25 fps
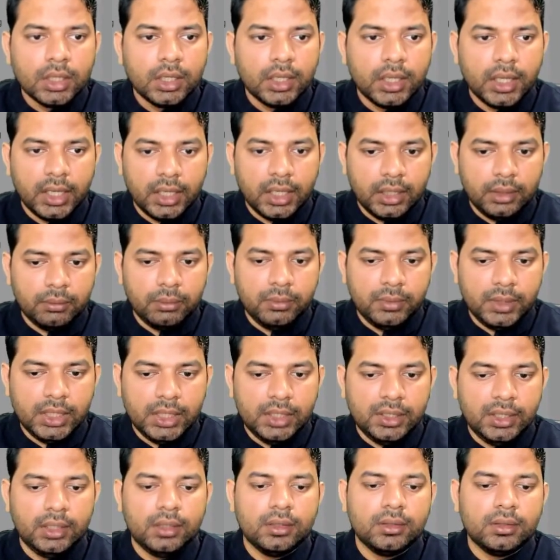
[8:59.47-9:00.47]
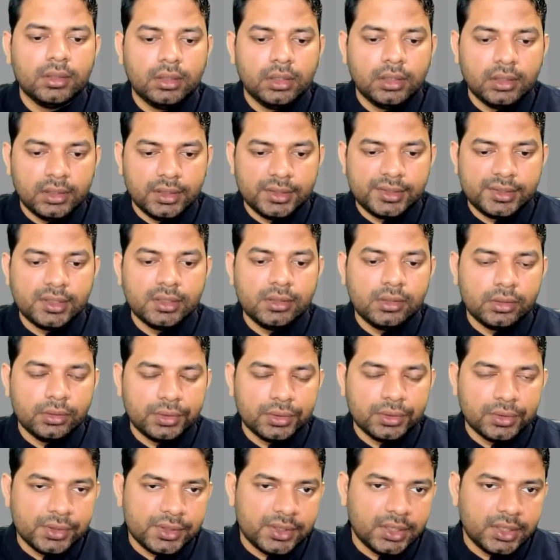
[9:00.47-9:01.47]
and we listen to
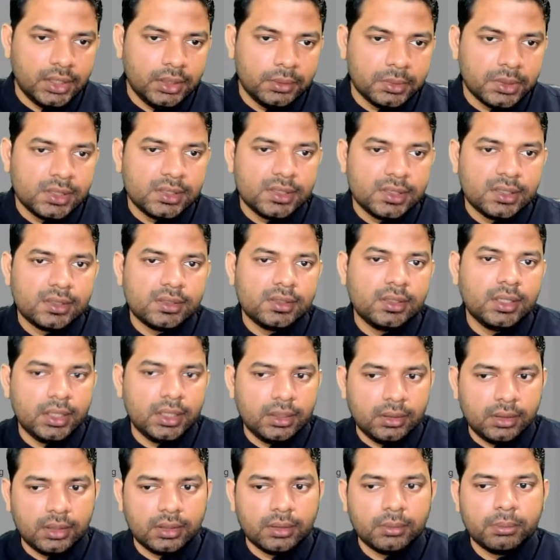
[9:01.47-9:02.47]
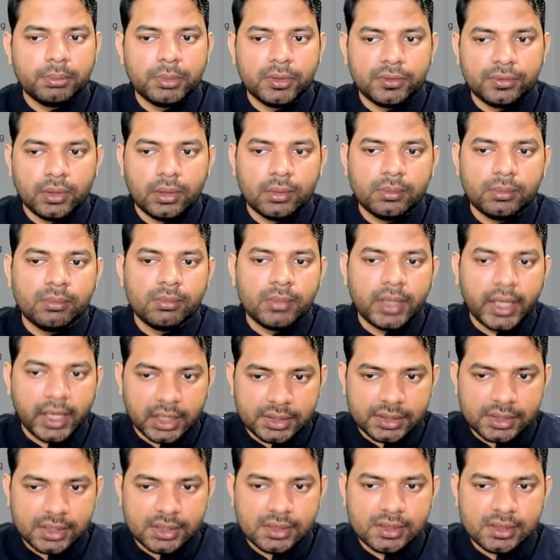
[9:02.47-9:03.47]
those events and perform
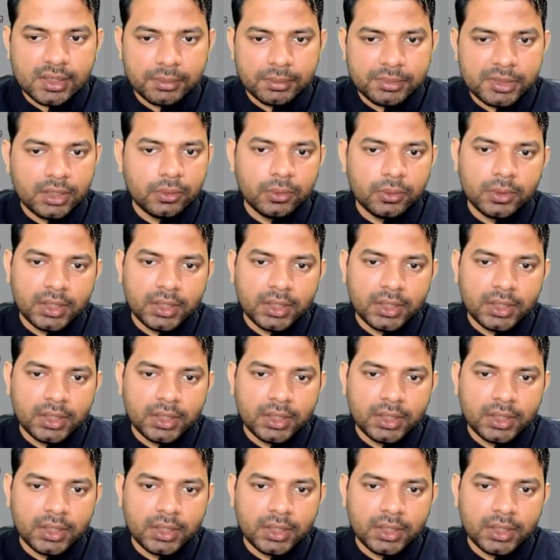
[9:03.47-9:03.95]
subsequent